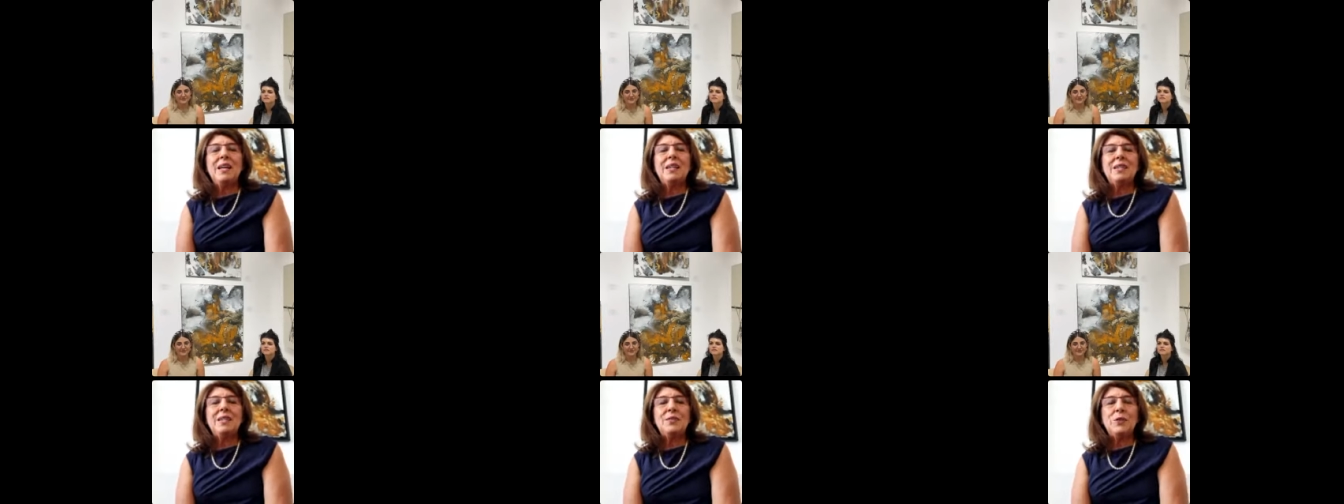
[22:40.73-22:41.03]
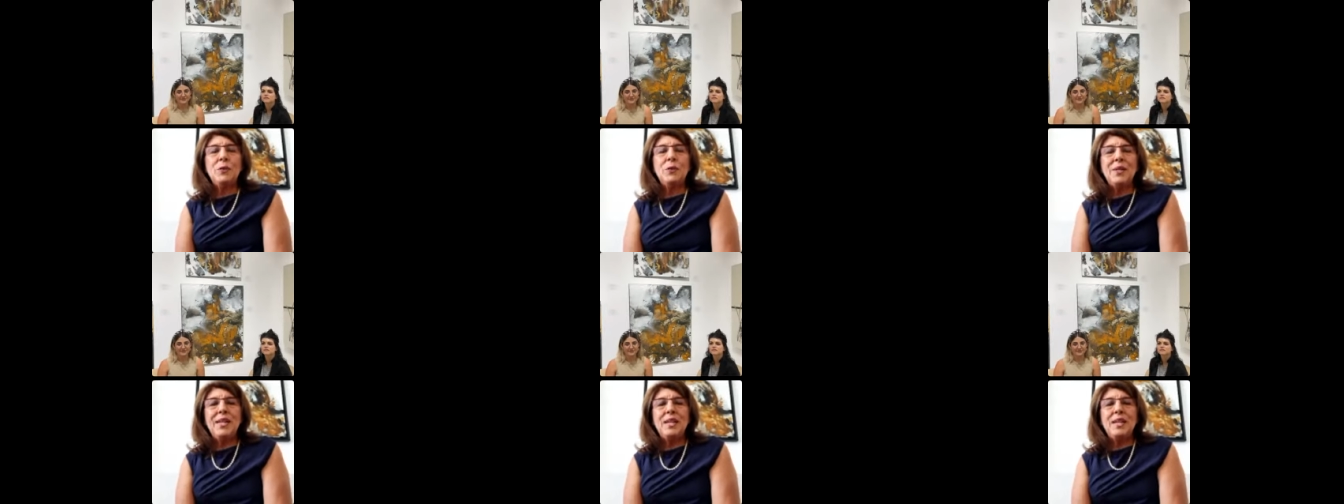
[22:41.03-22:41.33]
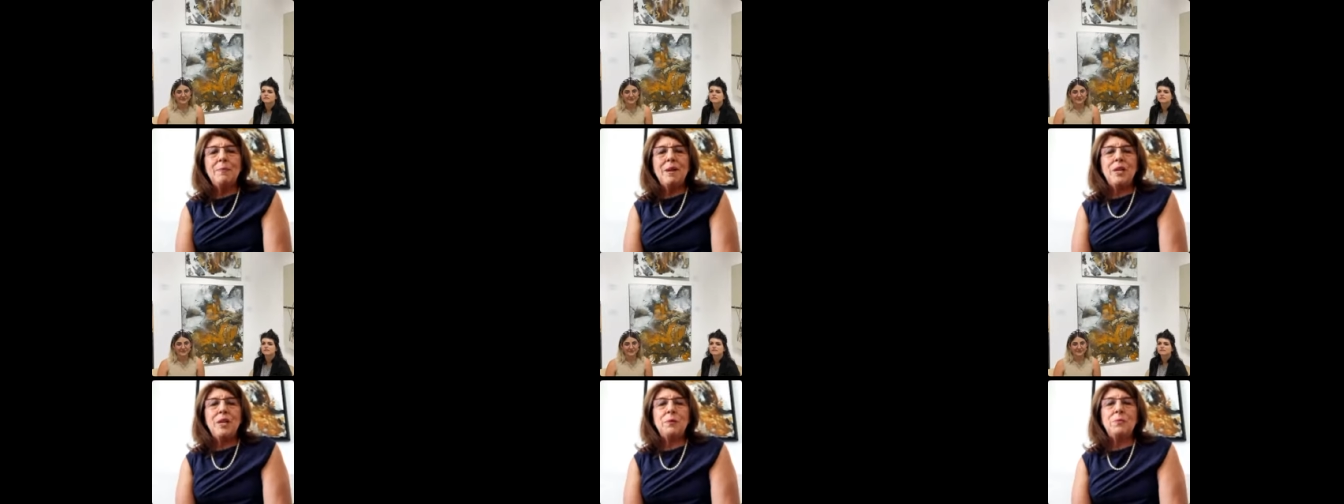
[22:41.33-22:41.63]
talking
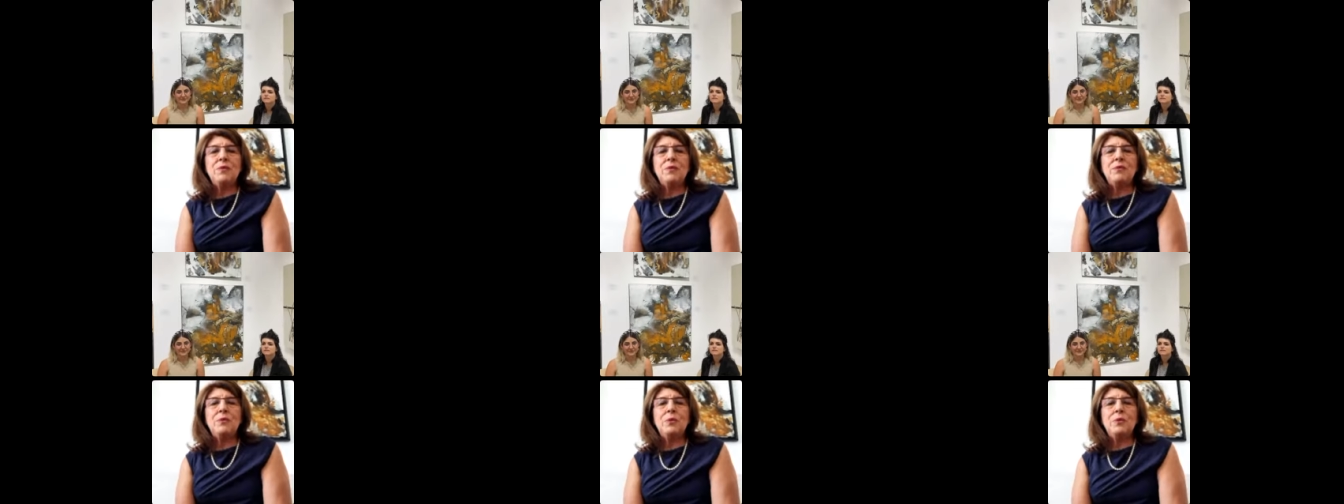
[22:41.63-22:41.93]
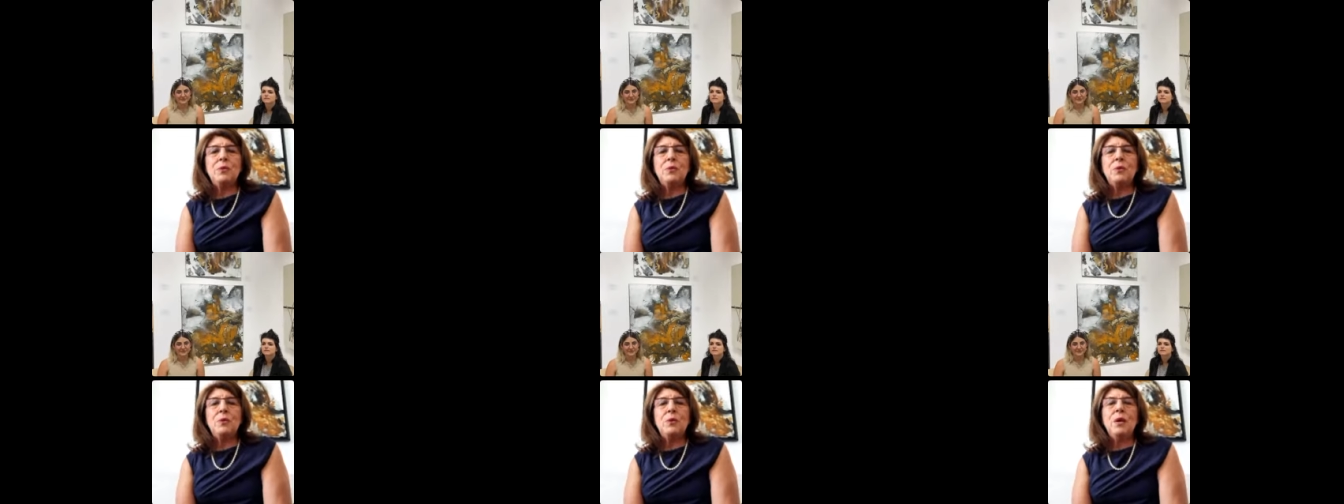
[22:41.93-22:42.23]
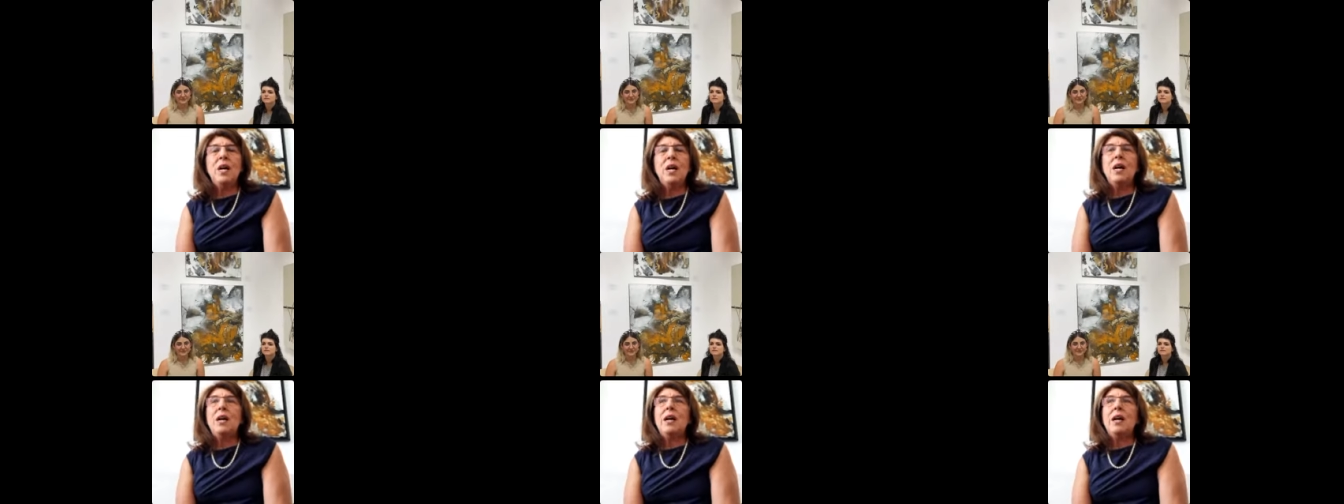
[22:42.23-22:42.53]
about before,
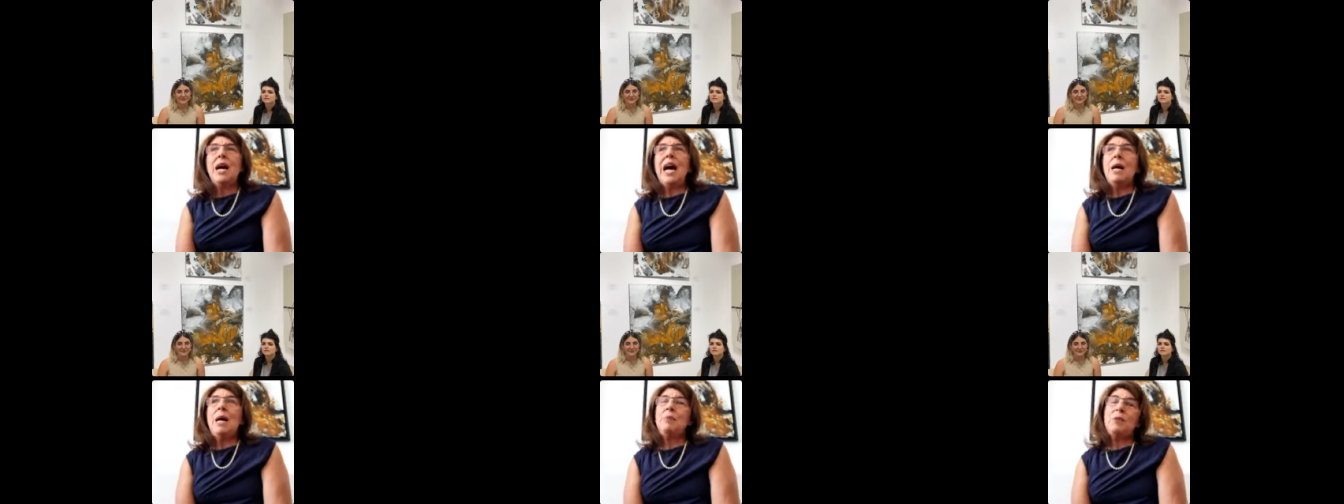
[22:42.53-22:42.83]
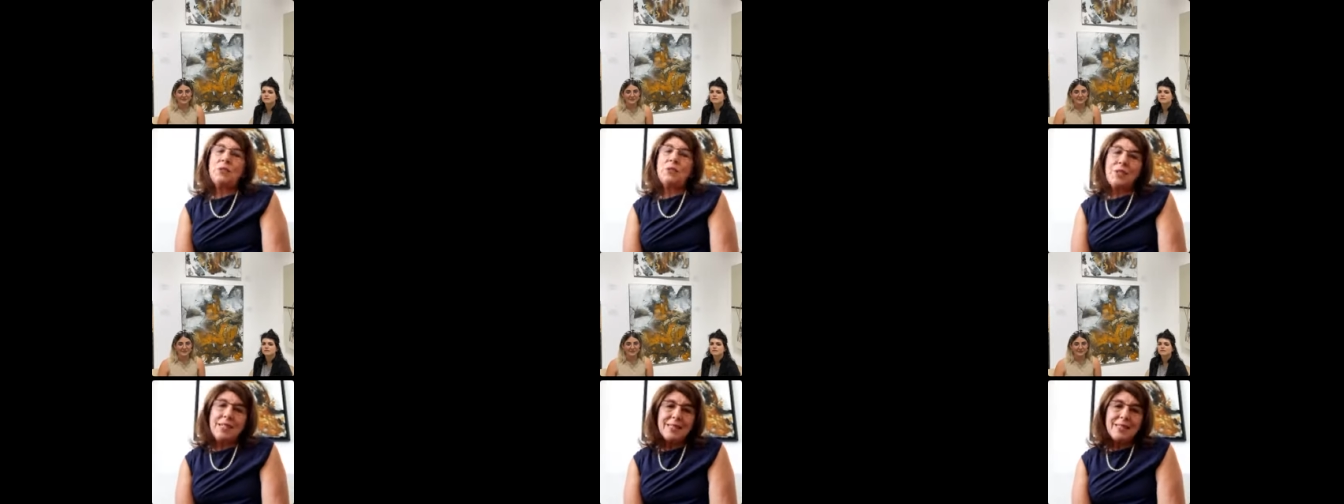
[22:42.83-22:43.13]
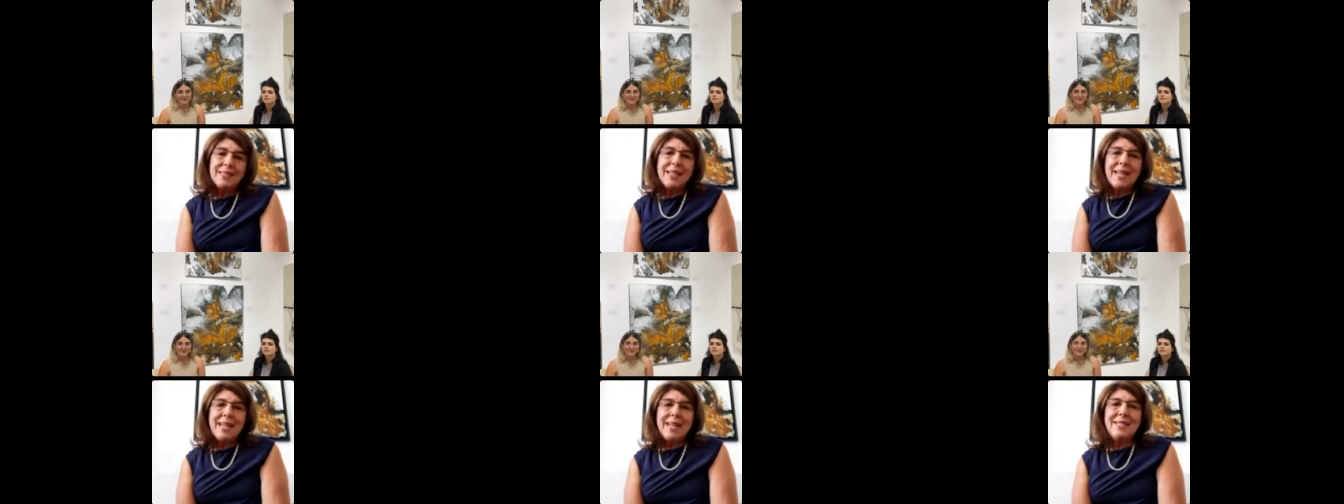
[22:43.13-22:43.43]

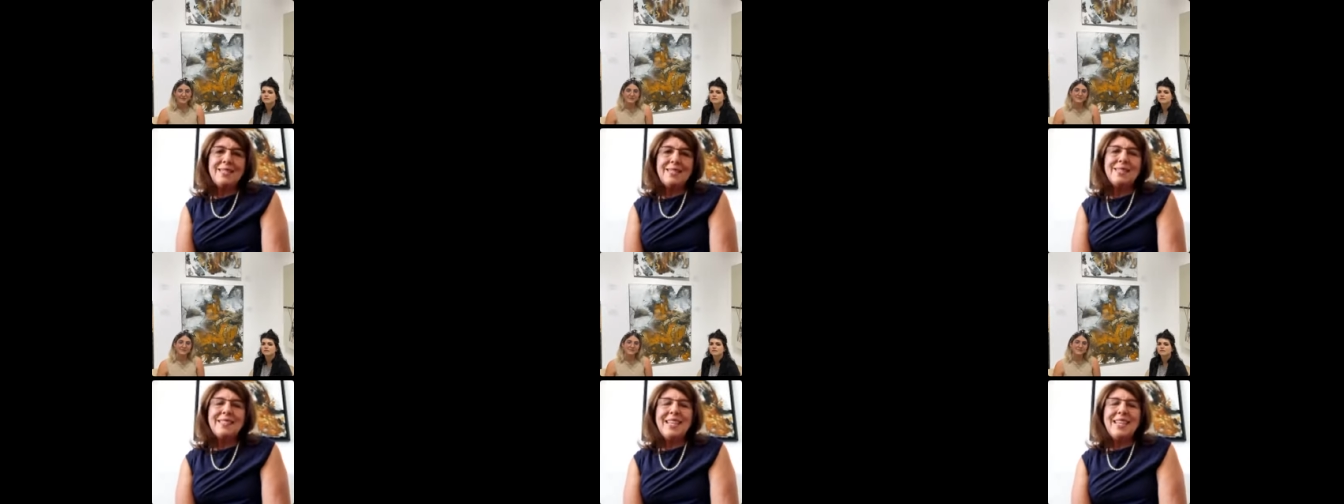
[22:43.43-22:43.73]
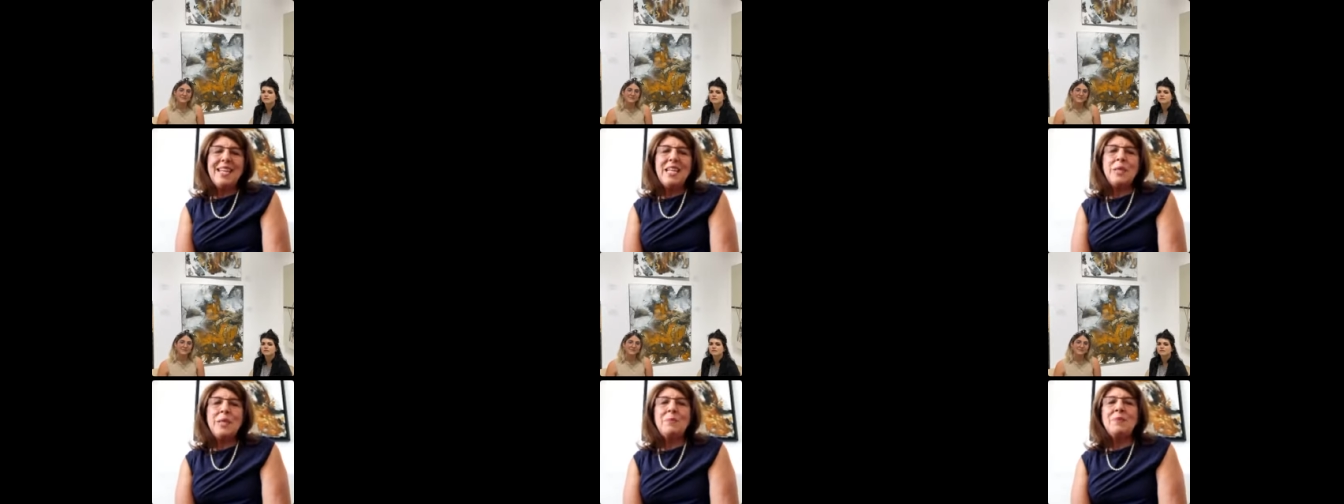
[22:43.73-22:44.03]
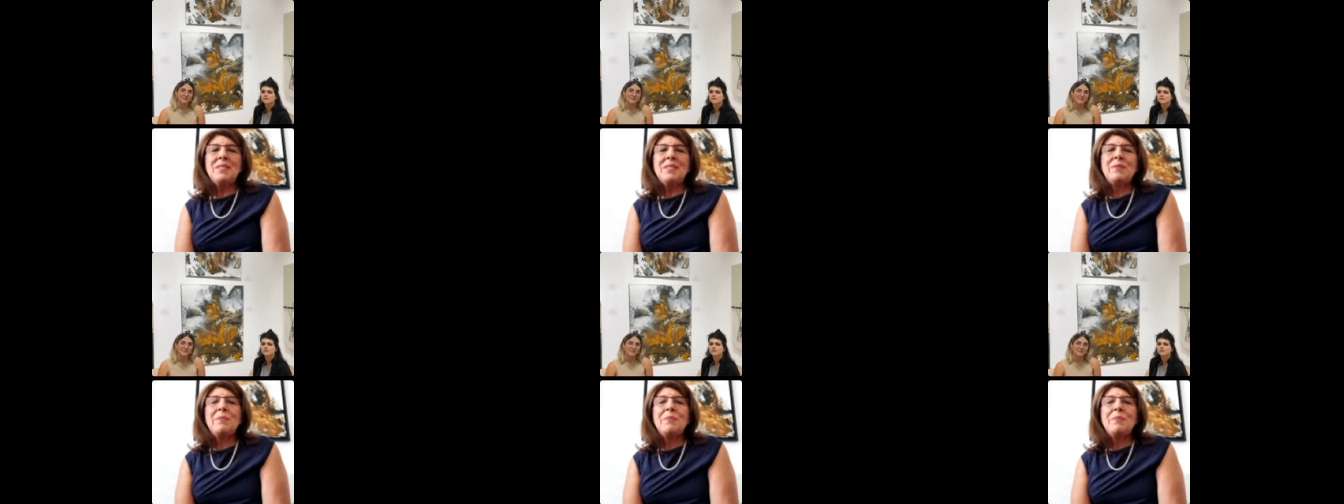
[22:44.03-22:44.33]
abstract
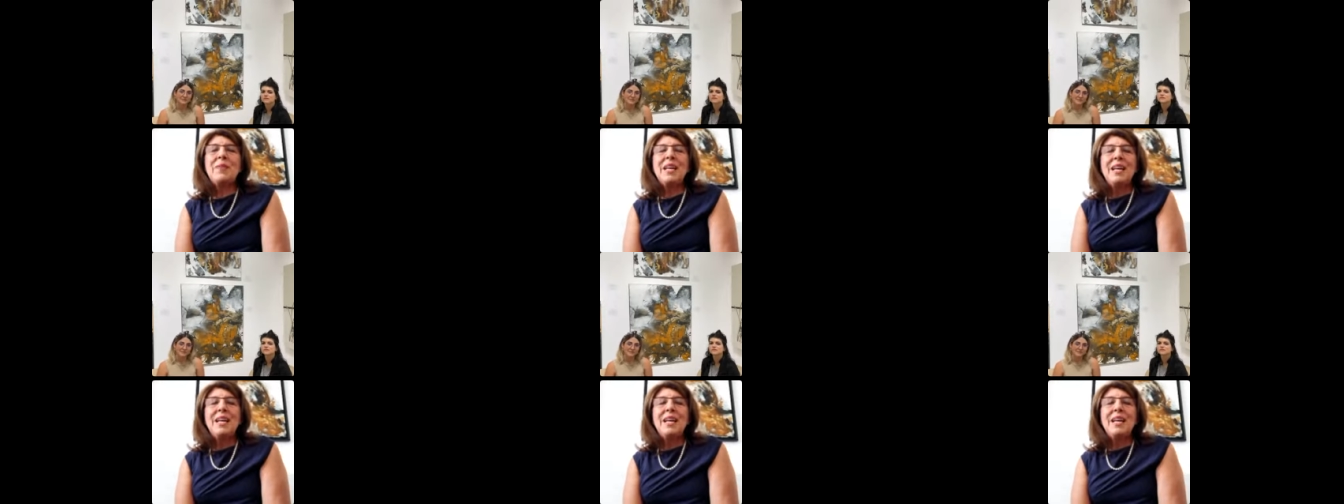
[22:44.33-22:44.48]
landscapes.